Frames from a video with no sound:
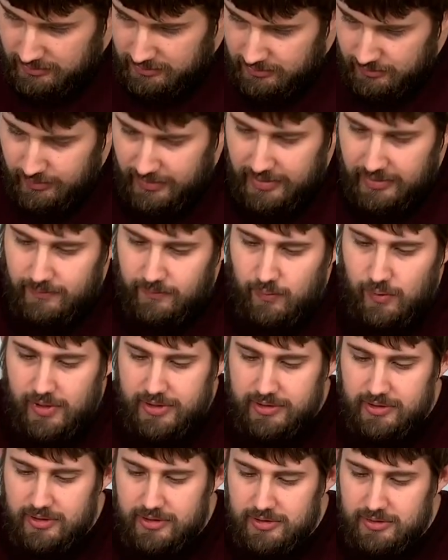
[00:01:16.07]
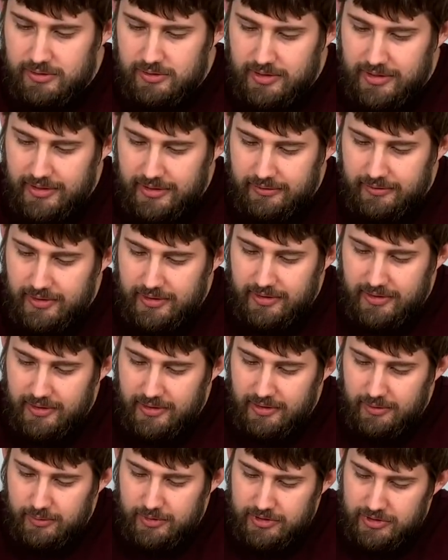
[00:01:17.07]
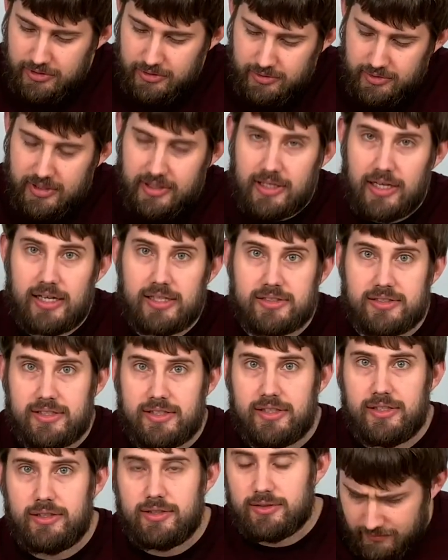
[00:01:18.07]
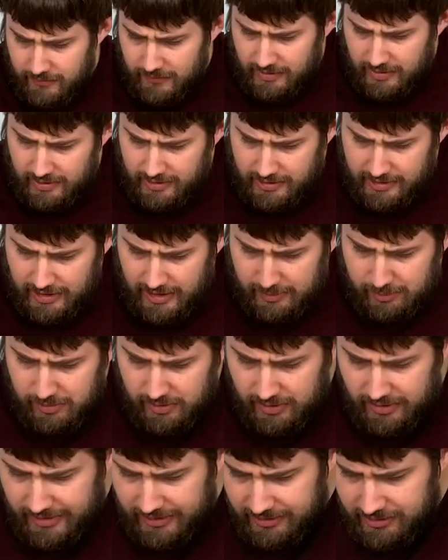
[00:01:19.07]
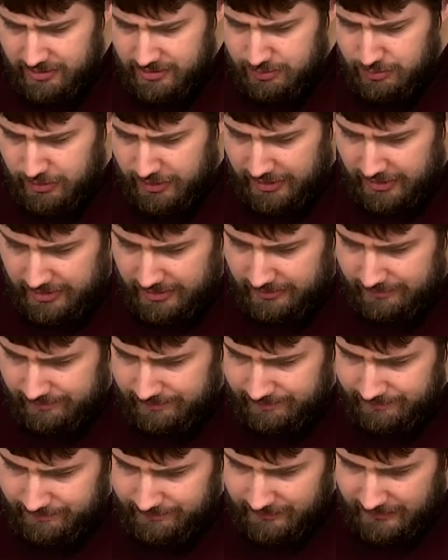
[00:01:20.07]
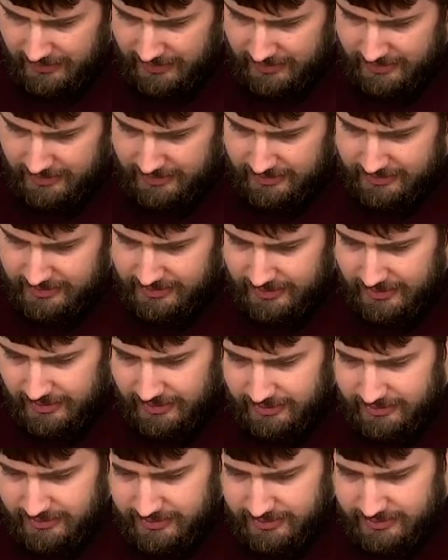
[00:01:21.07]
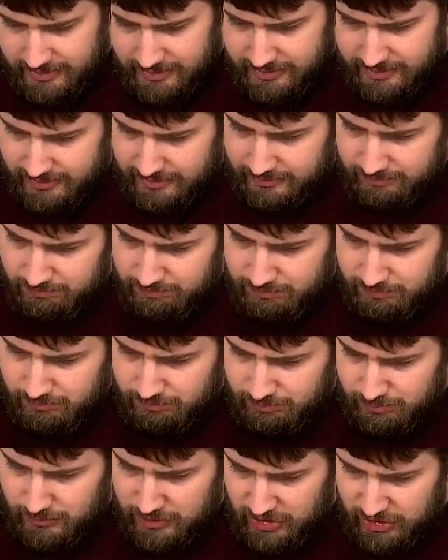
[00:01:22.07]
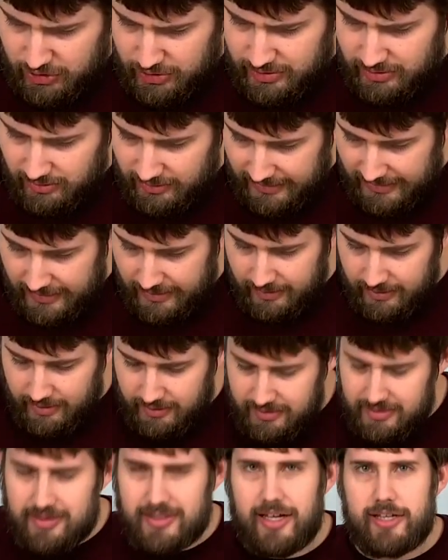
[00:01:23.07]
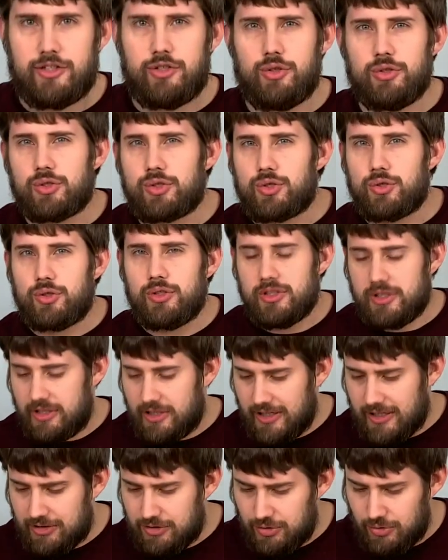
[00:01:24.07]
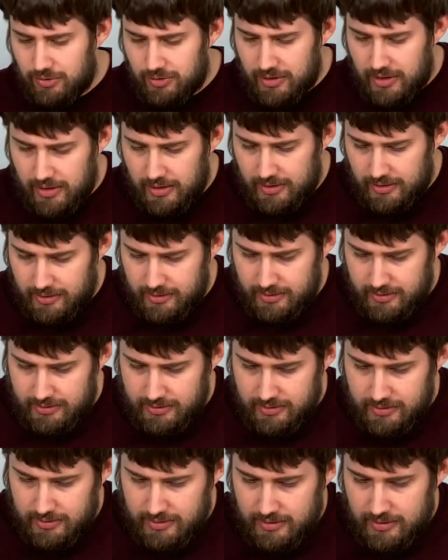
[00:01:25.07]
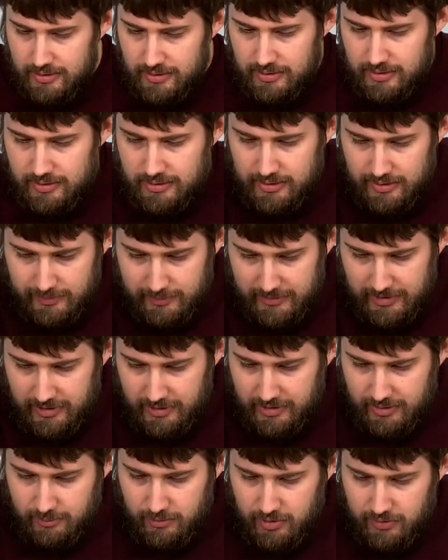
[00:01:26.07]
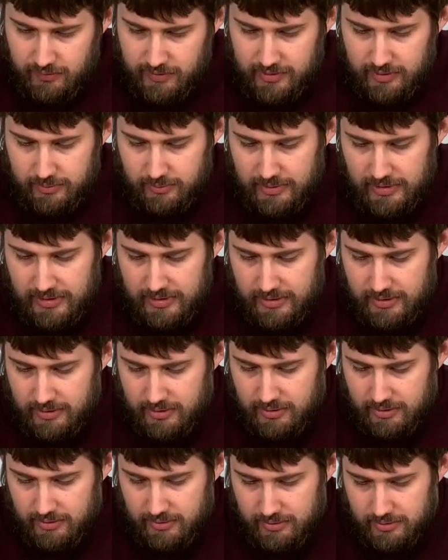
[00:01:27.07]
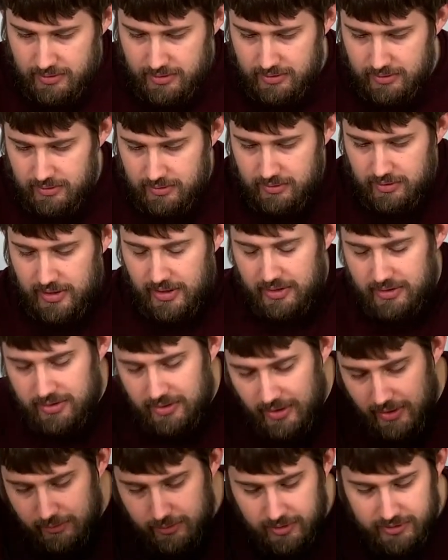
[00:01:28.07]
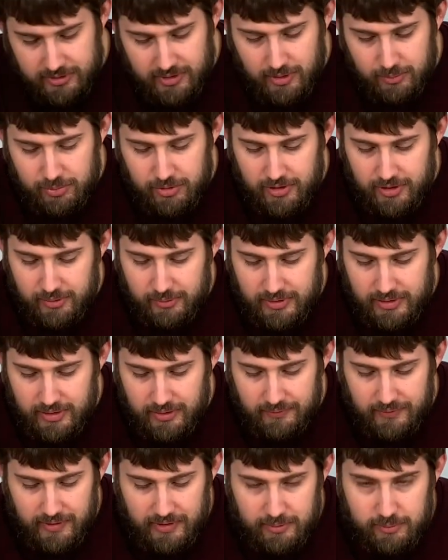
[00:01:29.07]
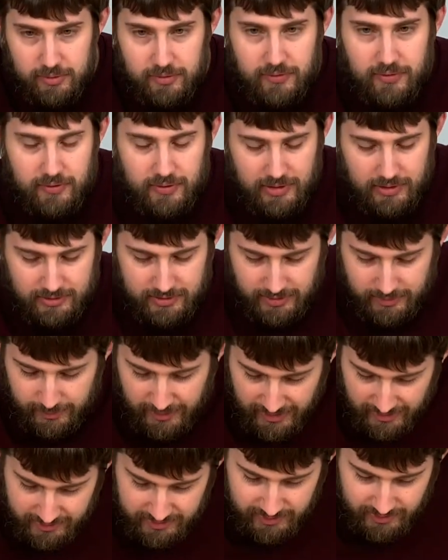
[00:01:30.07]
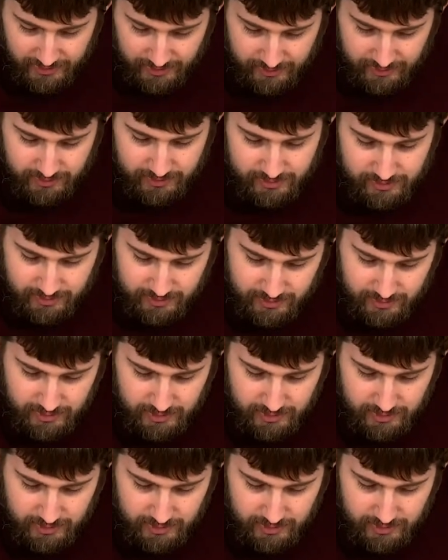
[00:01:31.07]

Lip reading: We have one little light right there, which you cannot see. The cable length is braided, and I'd say it's a good length. It's not too short and not too long. I mean, you can move it around. Actually, that works out pretty well if you had to move it around to the backside. Just